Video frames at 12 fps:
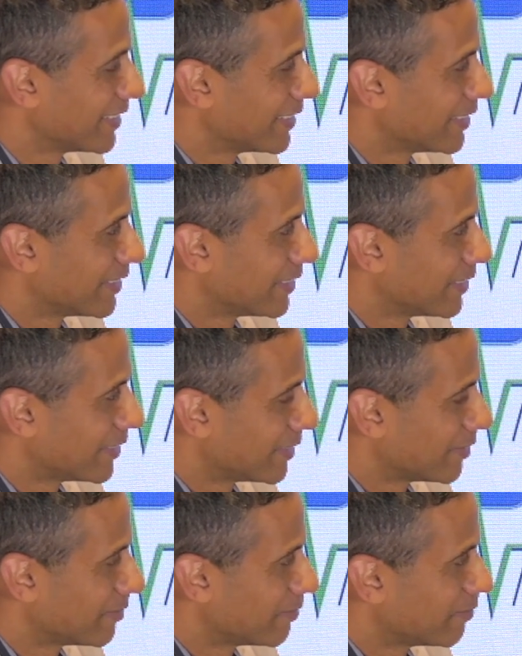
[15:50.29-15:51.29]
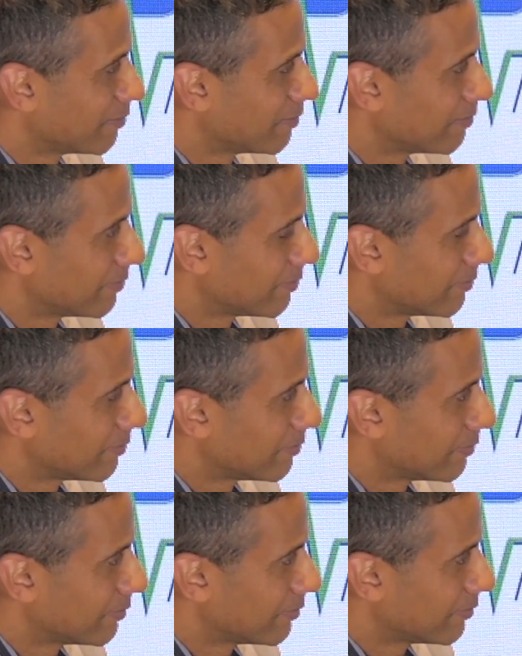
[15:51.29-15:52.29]

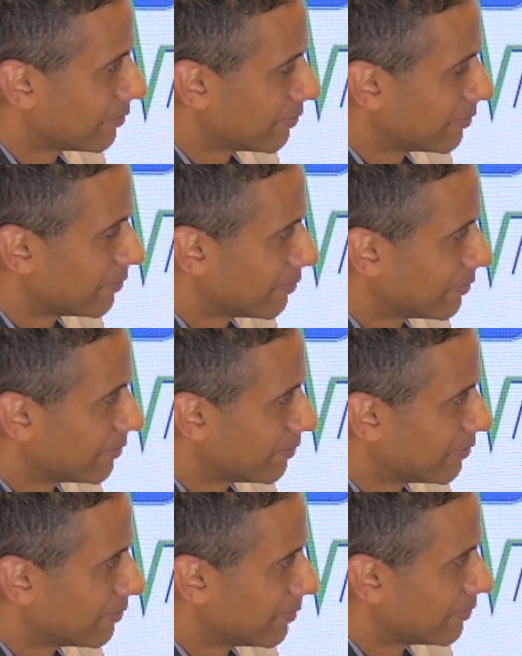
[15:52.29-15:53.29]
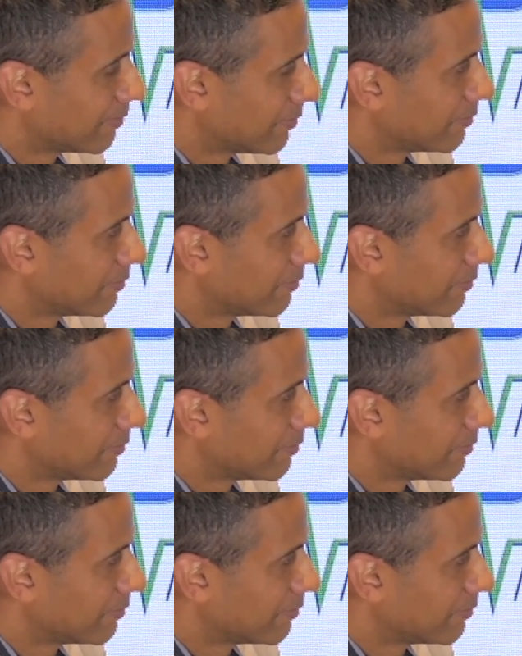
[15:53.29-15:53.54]
This person isn't speaking.